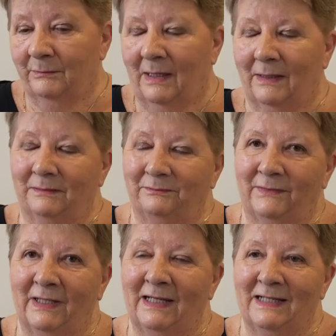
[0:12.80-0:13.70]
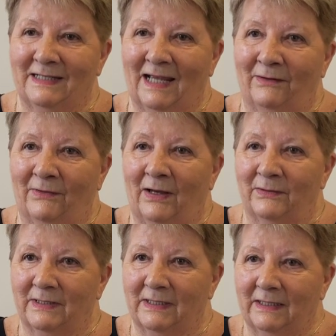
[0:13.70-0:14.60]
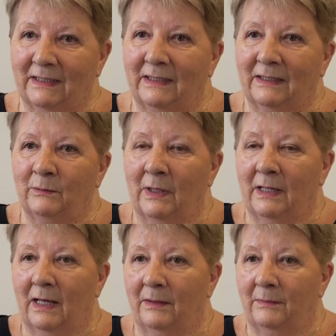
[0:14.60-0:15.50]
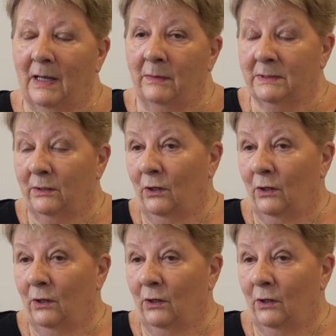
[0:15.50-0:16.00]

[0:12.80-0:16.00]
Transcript: My knees gave out when um, I was on